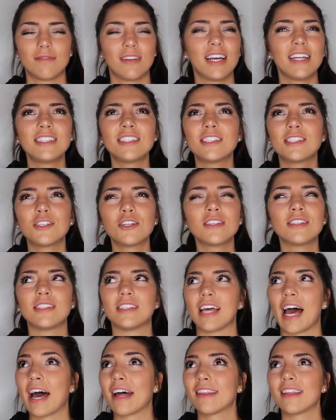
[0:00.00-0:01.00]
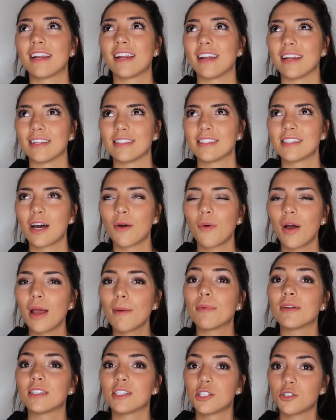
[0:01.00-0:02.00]
it's just sad that it is that way,
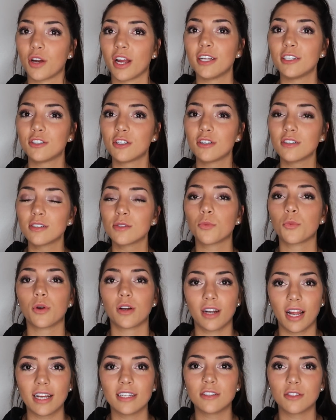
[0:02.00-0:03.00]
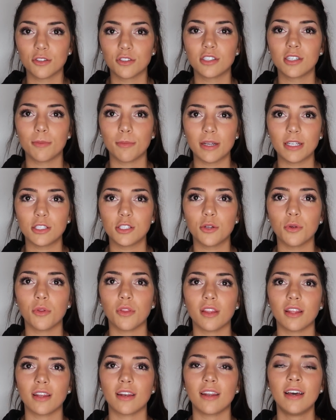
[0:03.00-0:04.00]
but strangers were nicer to me too
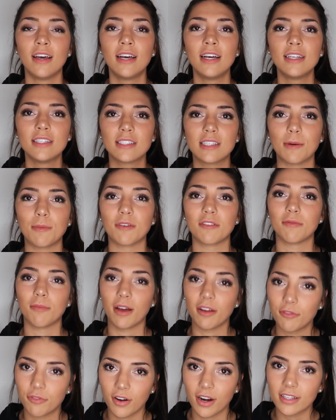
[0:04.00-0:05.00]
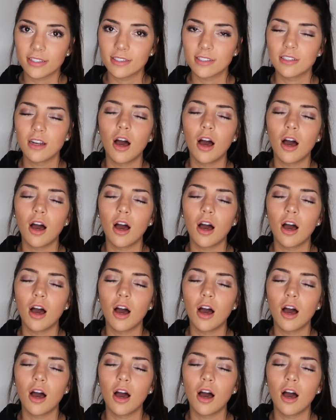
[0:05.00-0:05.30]
than some of my friends.